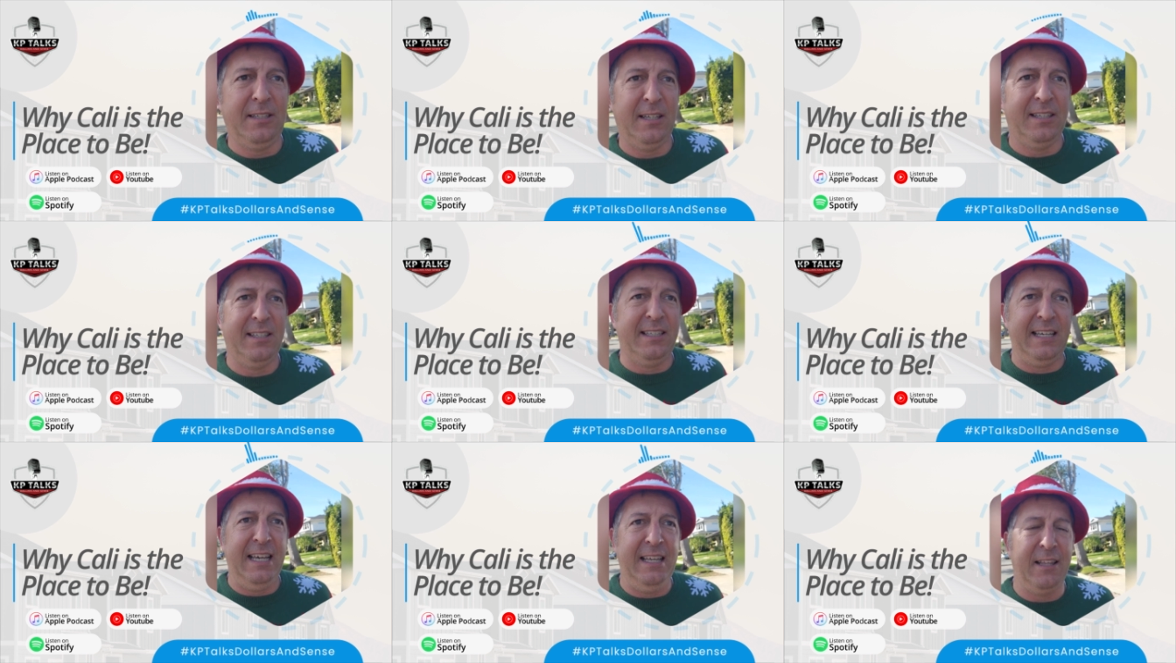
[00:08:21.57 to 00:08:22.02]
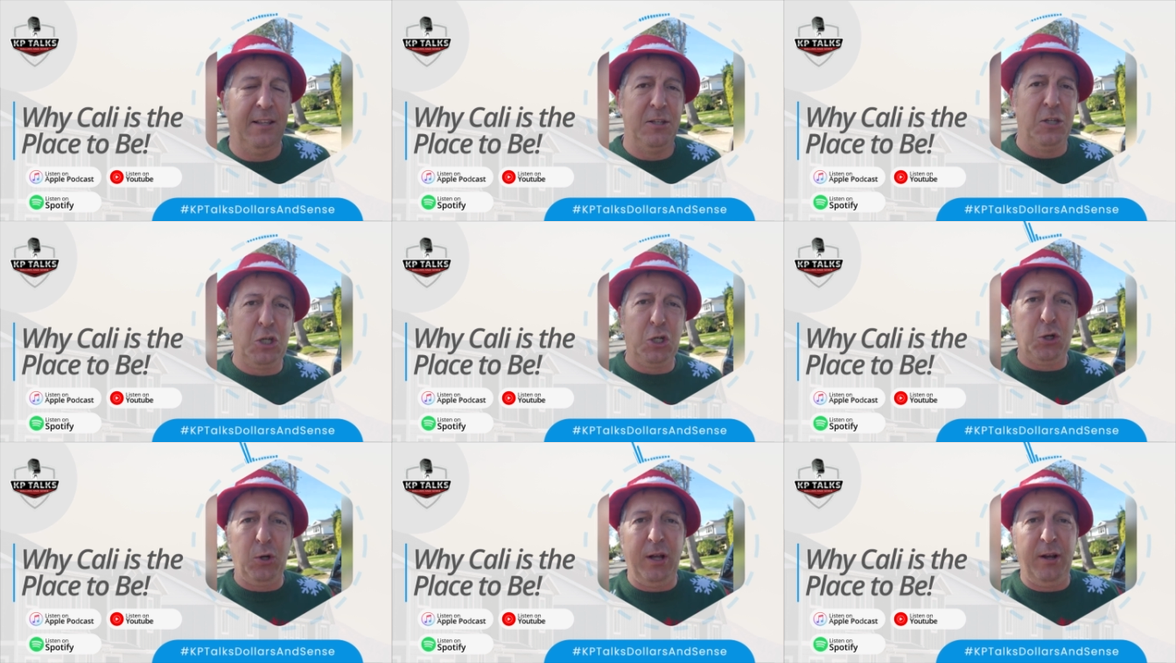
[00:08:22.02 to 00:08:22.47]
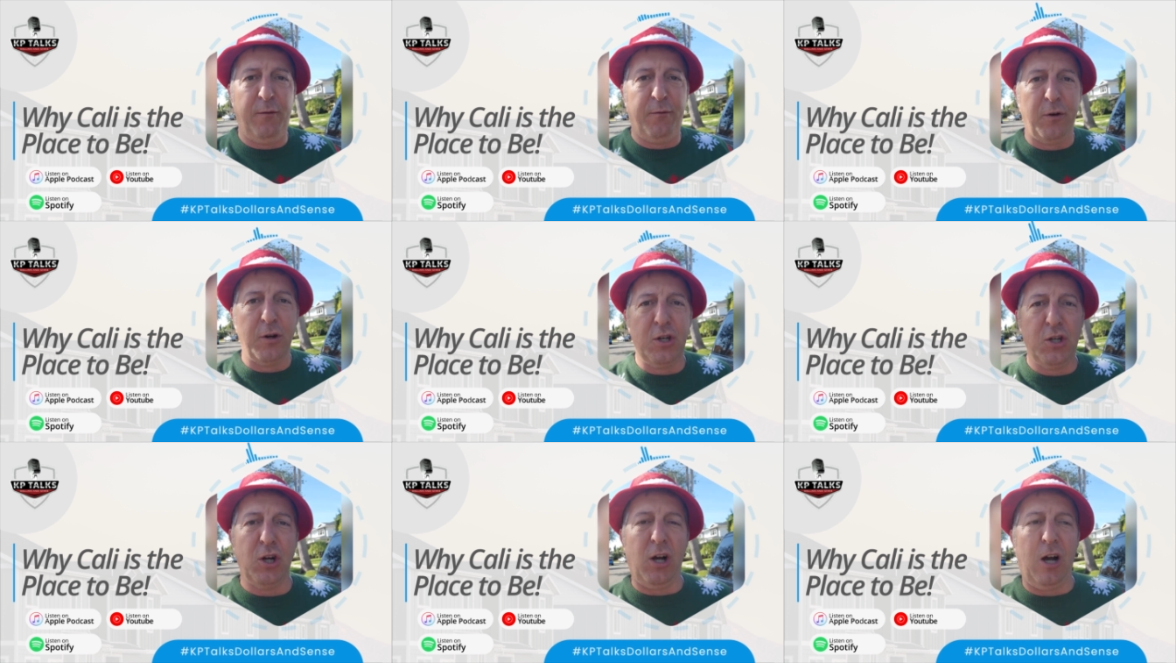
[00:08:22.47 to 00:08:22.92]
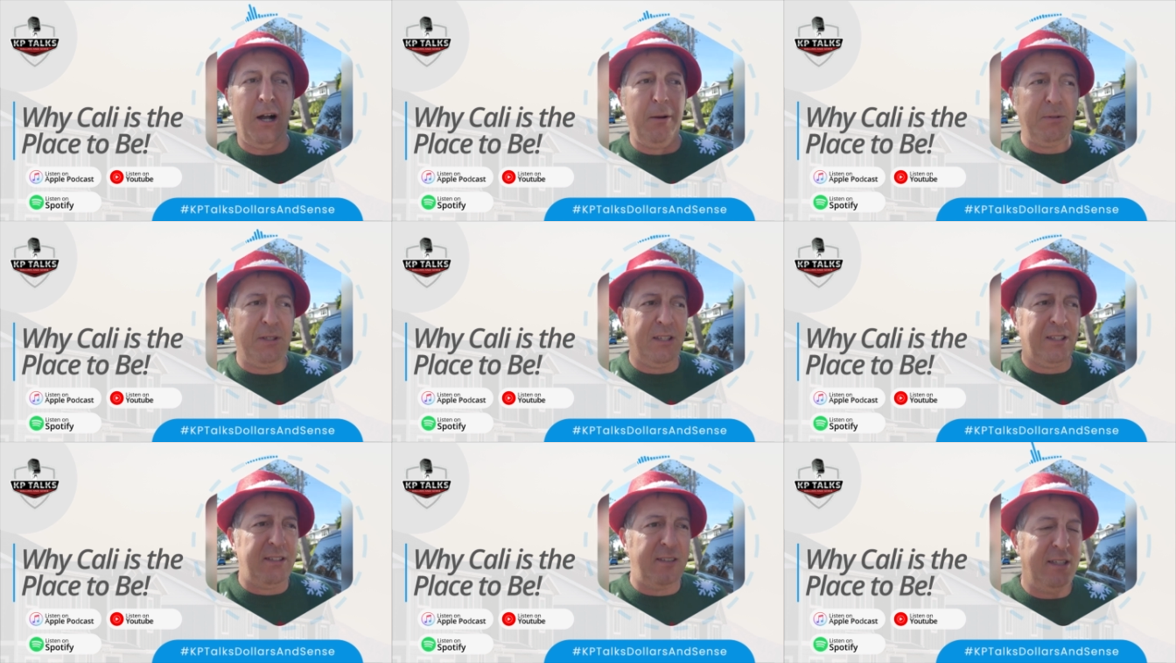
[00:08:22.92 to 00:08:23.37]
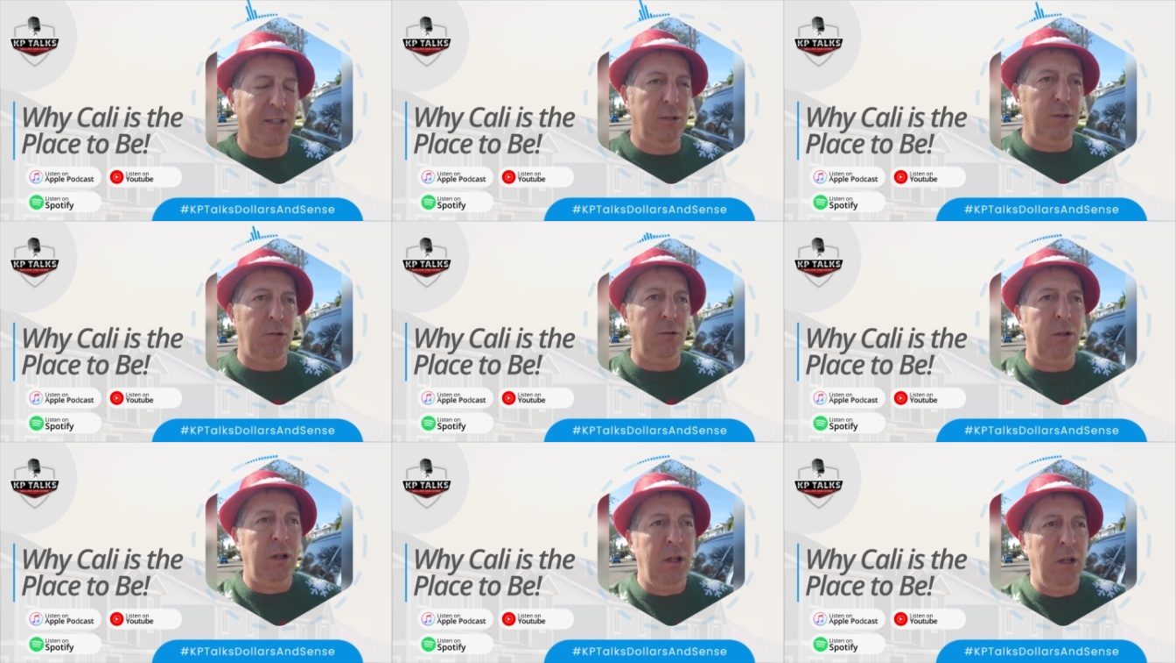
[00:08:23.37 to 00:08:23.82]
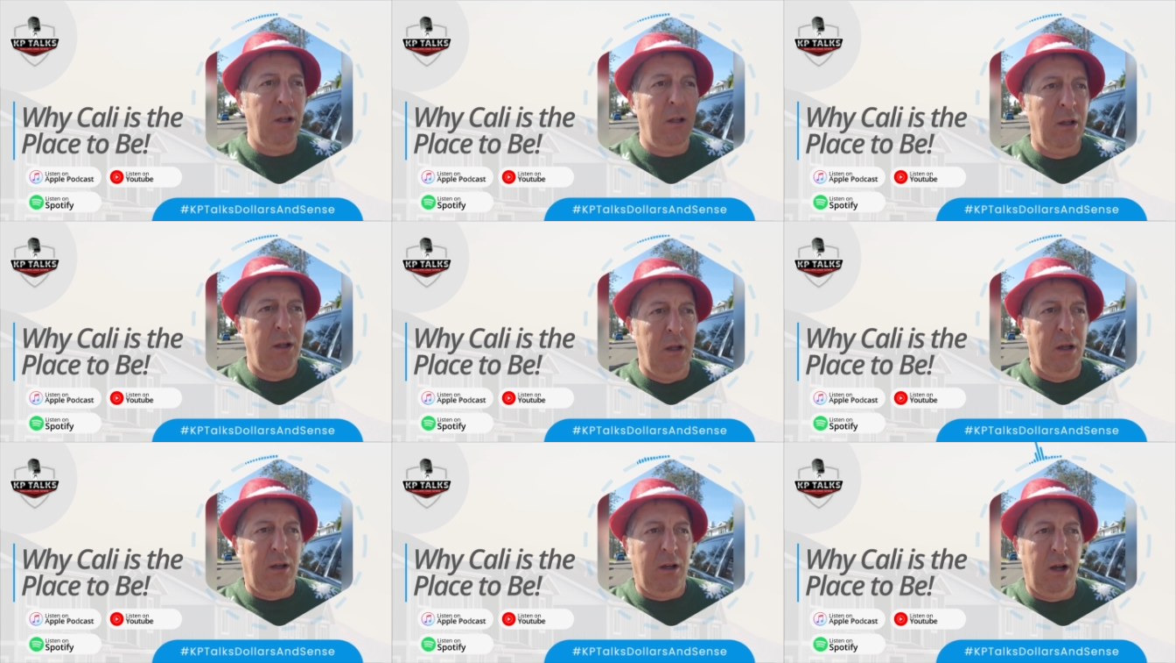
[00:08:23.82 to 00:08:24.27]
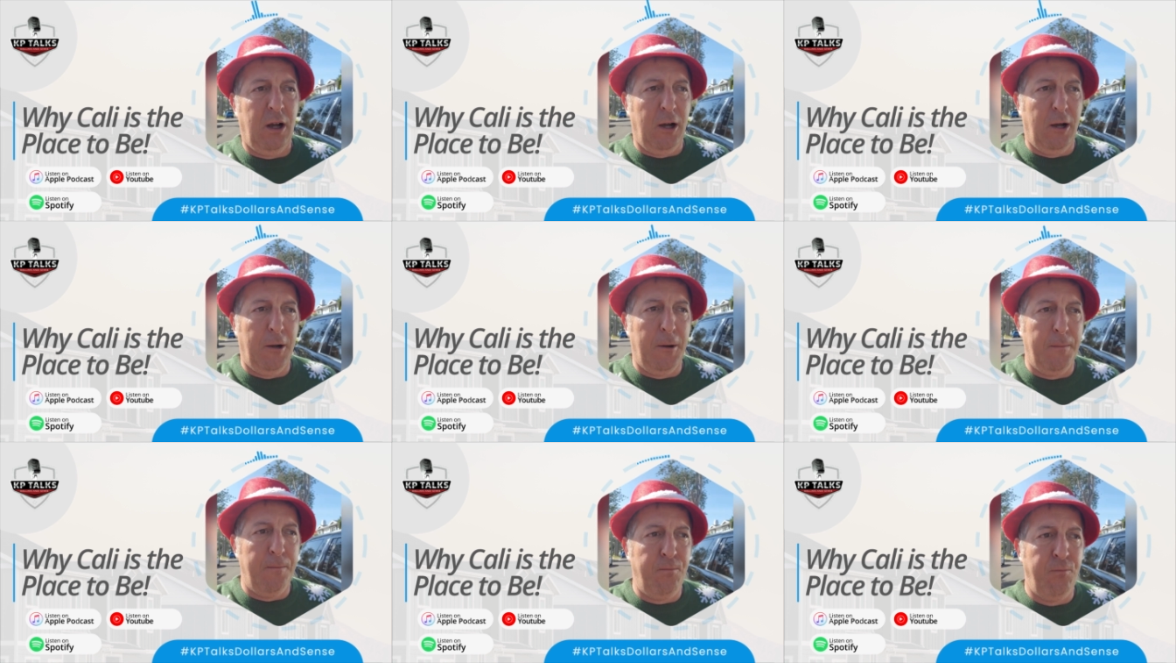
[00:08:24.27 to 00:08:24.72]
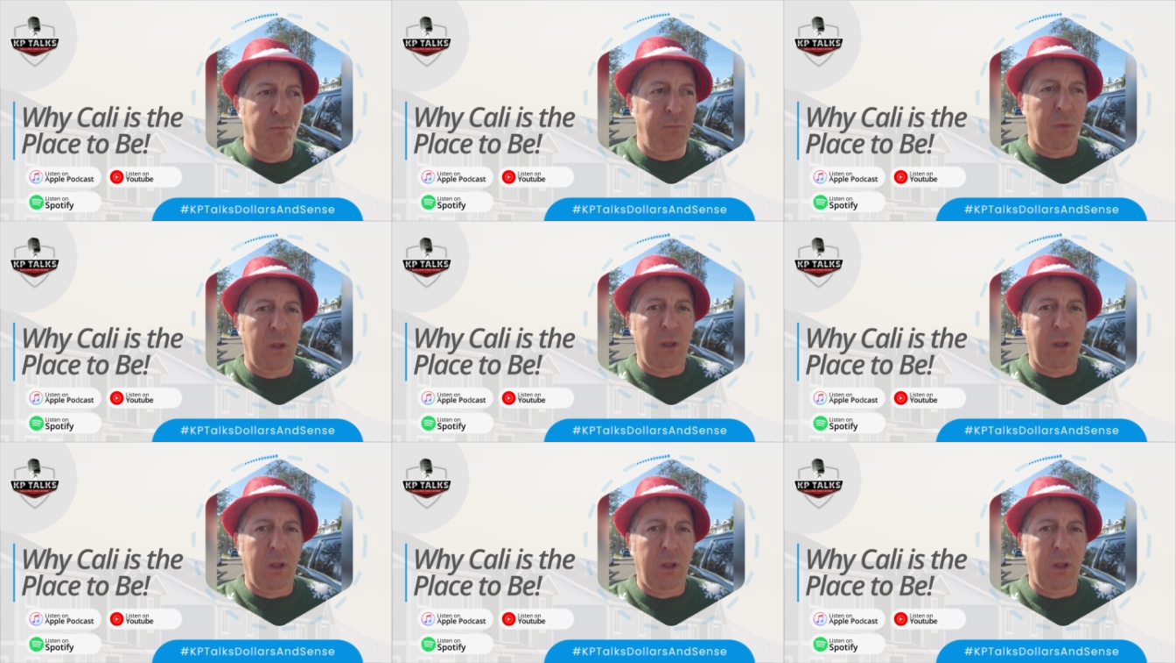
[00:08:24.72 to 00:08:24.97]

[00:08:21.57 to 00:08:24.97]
to see that the trend for jobs is still um,